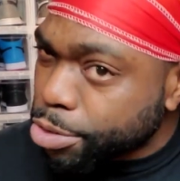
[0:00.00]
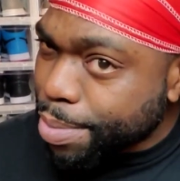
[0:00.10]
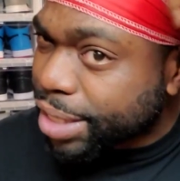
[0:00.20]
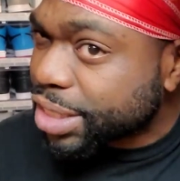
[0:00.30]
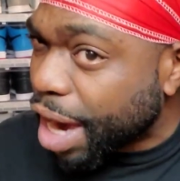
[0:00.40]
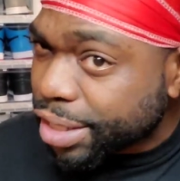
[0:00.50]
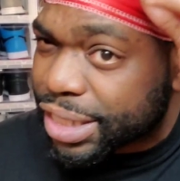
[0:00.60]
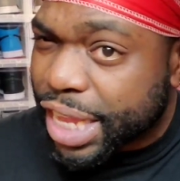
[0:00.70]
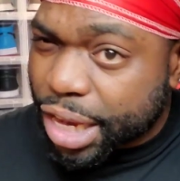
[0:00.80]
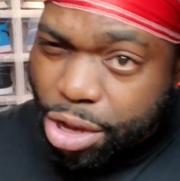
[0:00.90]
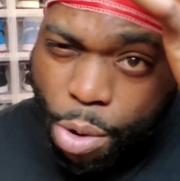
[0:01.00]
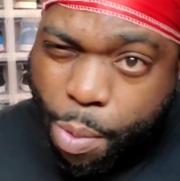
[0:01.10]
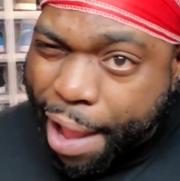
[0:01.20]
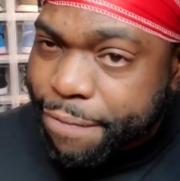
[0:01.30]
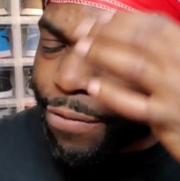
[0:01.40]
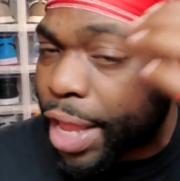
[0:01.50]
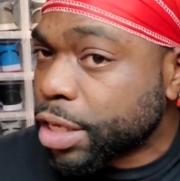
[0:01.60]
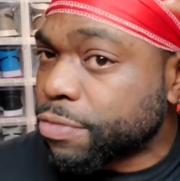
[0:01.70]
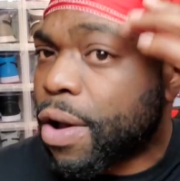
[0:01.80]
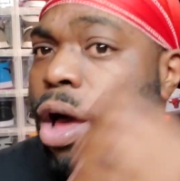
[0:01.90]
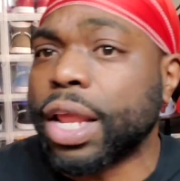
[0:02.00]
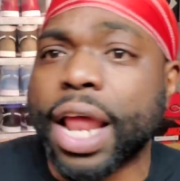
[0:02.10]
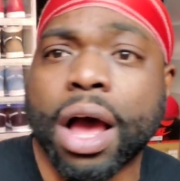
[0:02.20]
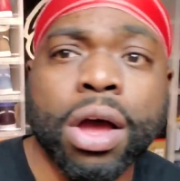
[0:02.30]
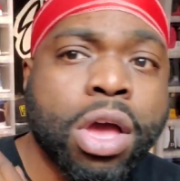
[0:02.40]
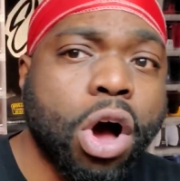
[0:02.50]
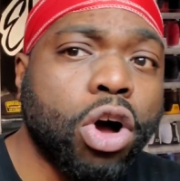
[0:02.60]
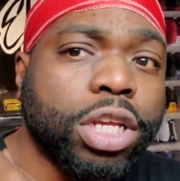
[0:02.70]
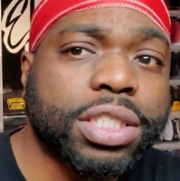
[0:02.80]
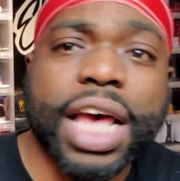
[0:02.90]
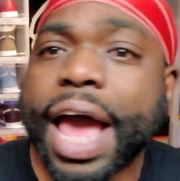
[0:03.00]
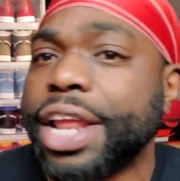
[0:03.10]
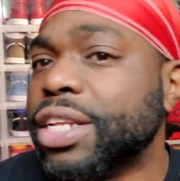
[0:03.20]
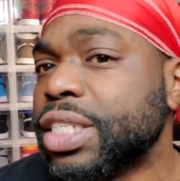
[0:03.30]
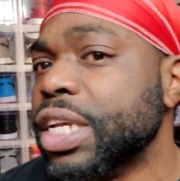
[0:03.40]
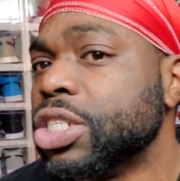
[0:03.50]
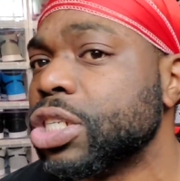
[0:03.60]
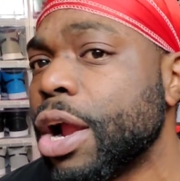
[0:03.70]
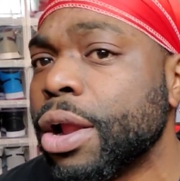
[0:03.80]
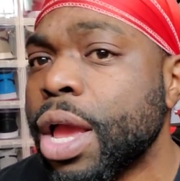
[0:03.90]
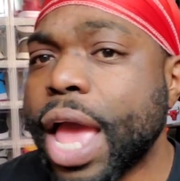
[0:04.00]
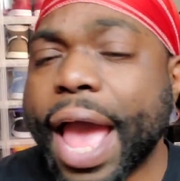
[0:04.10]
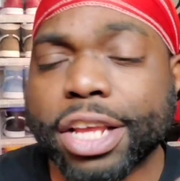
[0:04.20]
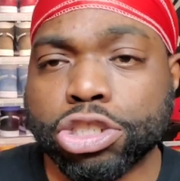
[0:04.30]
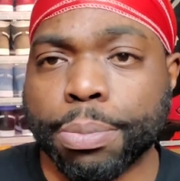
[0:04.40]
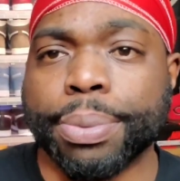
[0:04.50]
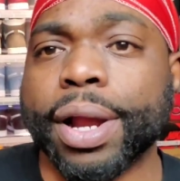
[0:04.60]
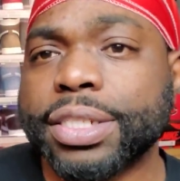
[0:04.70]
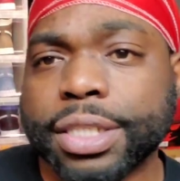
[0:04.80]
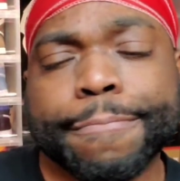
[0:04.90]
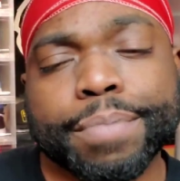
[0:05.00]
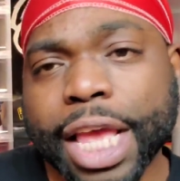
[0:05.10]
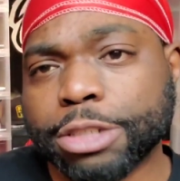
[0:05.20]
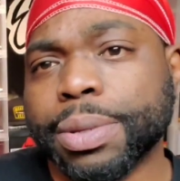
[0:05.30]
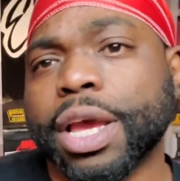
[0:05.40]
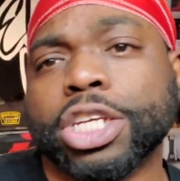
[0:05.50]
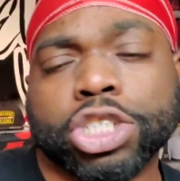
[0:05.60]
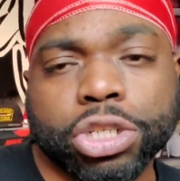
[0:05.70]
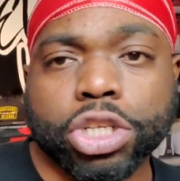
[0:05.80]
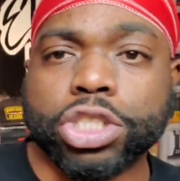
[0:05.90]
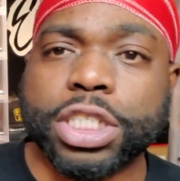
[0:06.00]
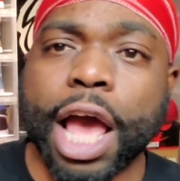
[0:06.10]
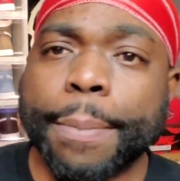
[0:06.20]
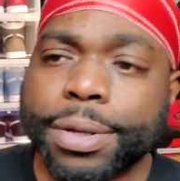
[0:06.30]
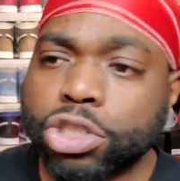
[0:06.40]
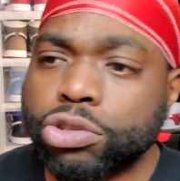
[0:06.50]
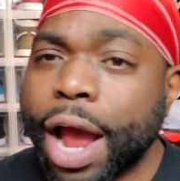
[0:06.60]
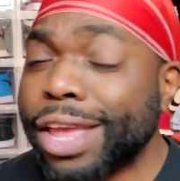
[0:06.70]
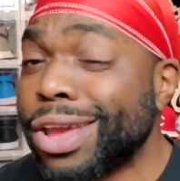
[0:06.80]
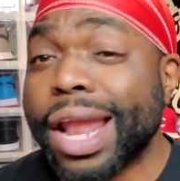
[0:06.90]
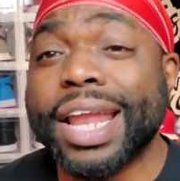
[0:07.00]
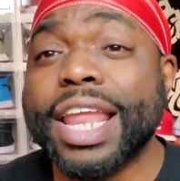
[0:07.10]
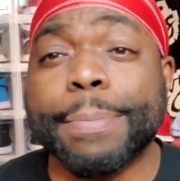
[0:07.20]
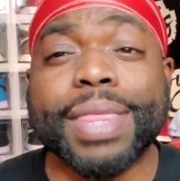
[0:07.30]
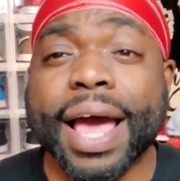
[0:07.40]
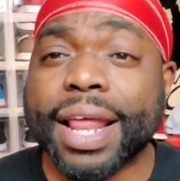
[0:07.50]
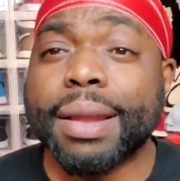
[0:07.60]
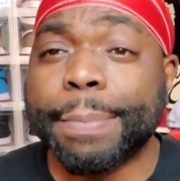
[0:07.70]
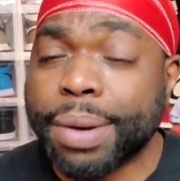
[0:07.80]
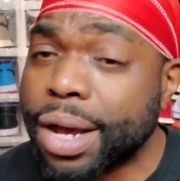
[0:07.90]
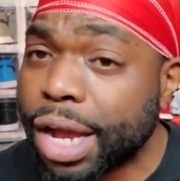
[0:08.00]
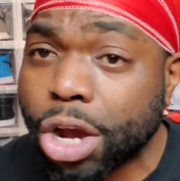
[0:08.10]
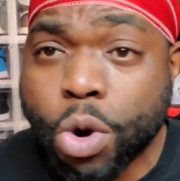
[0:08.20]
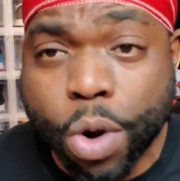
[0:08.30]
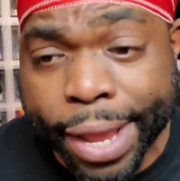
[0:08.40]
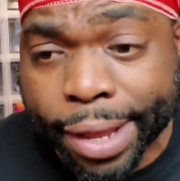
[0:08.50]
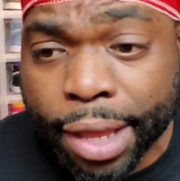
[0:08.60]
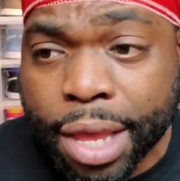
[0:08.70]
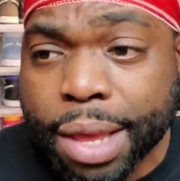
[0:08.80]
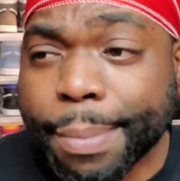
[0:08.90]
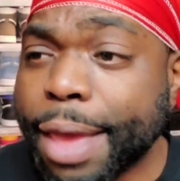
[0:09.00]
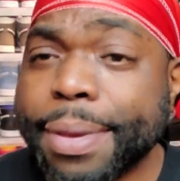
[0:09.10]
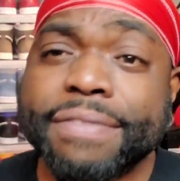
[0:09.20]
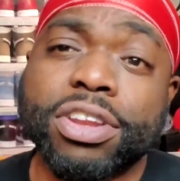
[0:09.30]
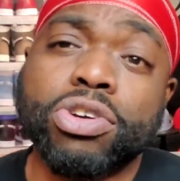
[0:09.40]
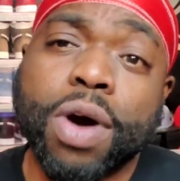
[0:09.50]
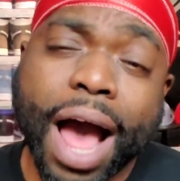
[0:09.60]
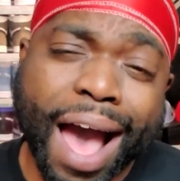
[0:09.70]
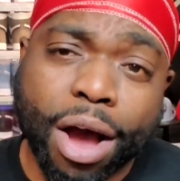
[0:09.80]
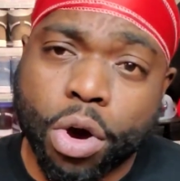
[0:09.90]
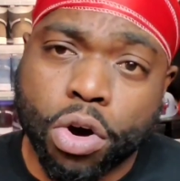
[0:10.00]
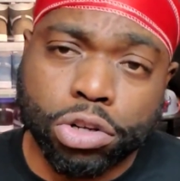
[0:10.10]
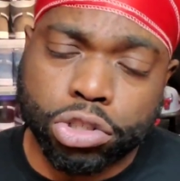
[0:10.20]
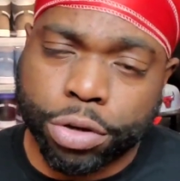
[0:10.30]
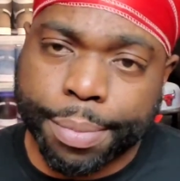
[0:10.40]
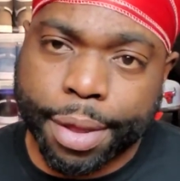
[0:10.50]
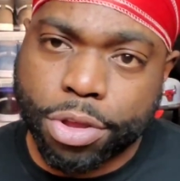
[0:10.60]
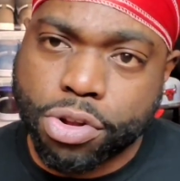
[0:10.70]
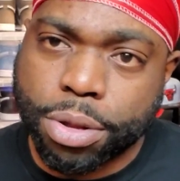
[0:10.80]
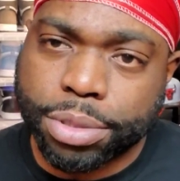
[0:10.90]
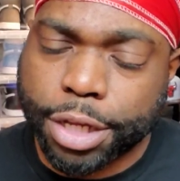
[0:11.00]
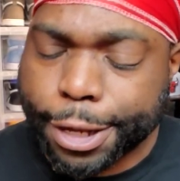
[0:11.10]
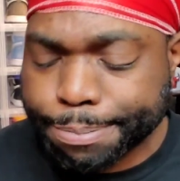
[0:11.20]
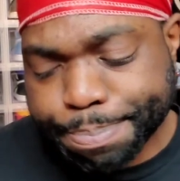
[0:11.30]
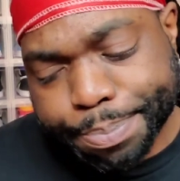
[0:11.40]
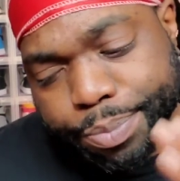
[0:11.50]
You may start seeing little white flakes falling out on your side of your t-shirt as you're brushing. That's because your scalp is dry. You gotta nip that in the bud quick. Maybe even do a hot oil treatment. You know what I'm saying?